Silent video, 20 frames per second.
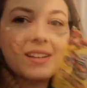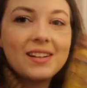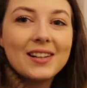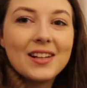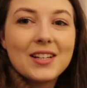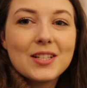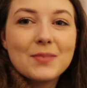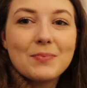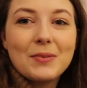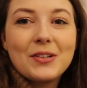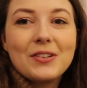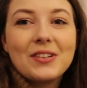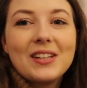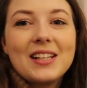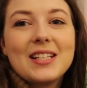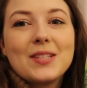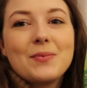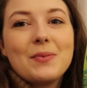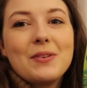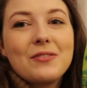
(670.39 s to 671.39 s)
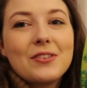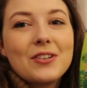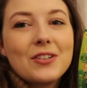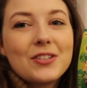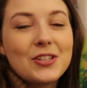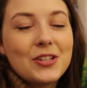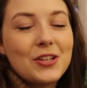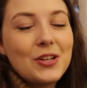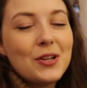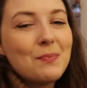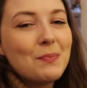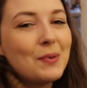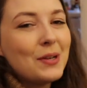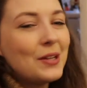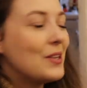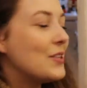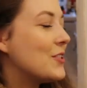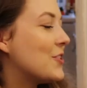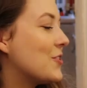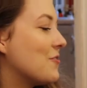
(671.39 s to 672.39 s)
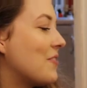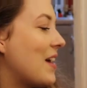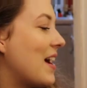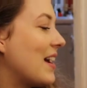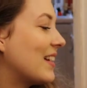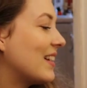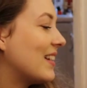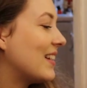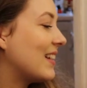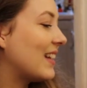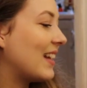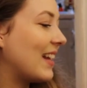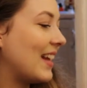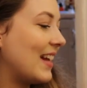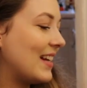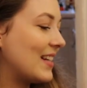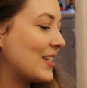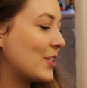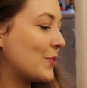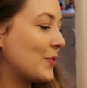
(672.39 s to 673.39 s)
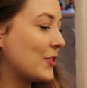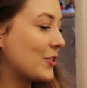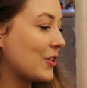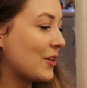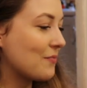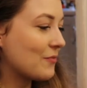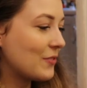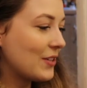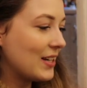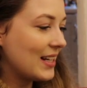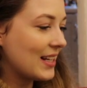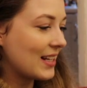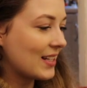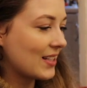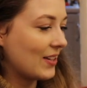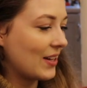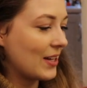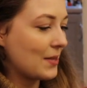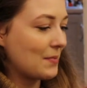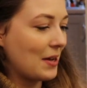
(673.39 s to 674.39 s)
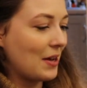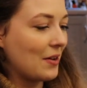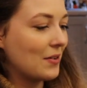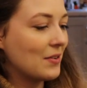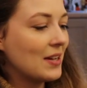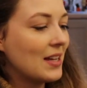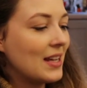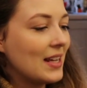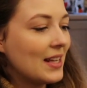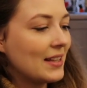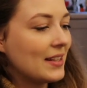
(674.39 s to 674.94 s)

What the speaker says: Last but not least, we've got two Blue Dragon kits, which I'm really excited about.